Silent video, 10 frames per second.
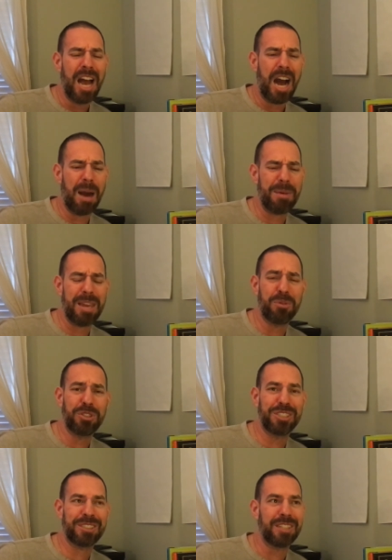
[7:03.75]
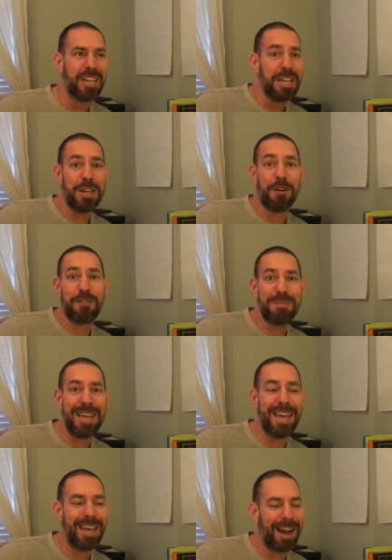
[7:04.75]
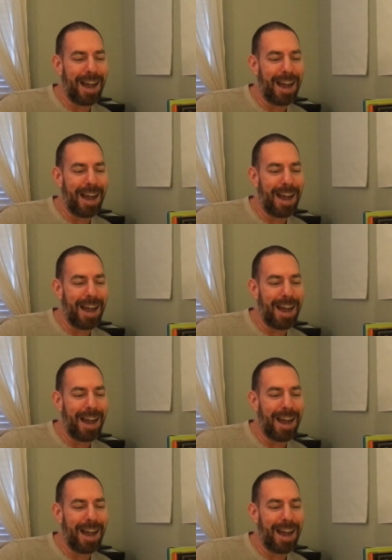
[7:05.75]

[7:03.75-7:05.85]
um, and it was just you know for me,